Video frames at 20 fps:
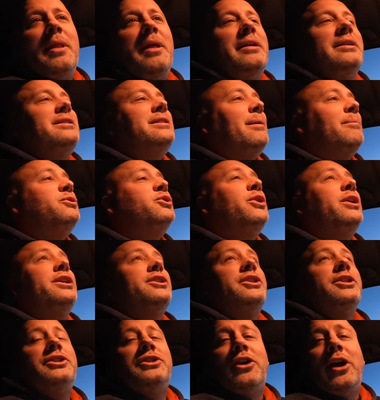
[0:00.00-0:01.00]
some
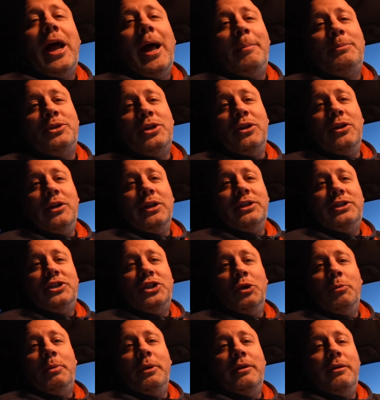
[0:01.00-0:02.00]
traditions are absolutely
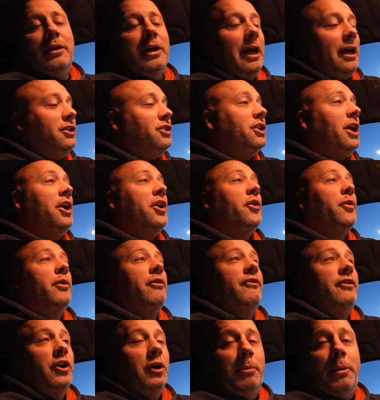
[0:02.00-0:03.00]
stupid. Uh, gender
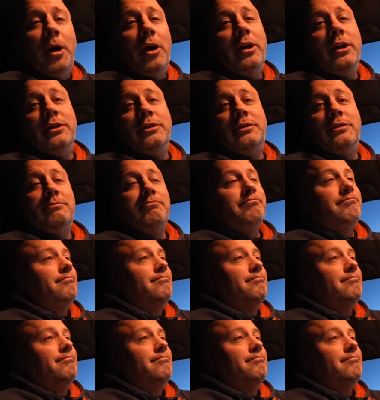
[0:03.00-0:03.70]
reveal parties,